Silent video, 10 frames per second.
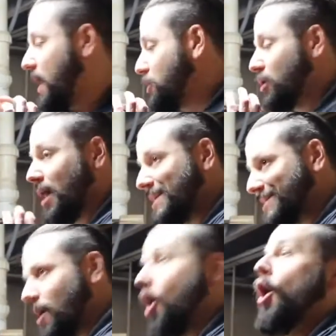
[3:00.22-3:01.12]
not
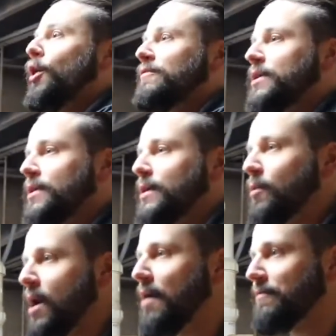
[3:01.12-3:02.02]
utilizing all of it and
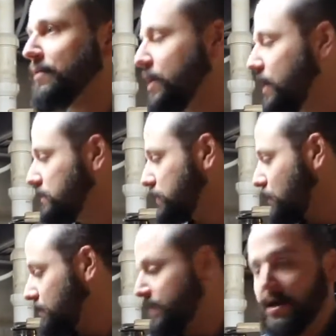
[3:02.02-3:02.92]
then we're out for the day.
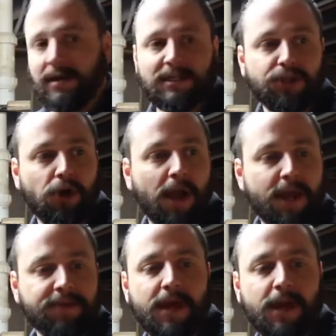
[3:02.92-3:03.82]
Okay. So I
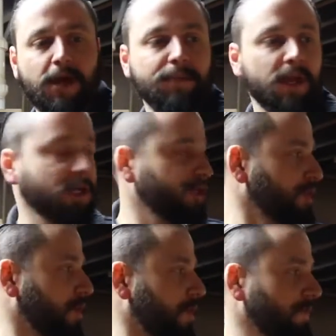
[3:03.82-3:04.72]
heat that up and then I
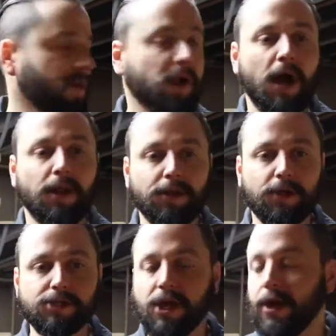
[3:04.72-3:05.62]
shoot it over into the hot
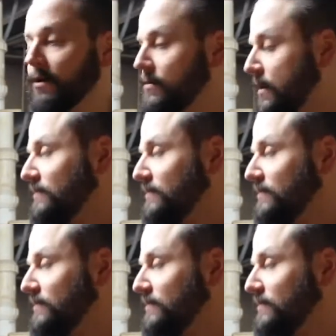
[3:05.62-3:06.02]
liquor tank.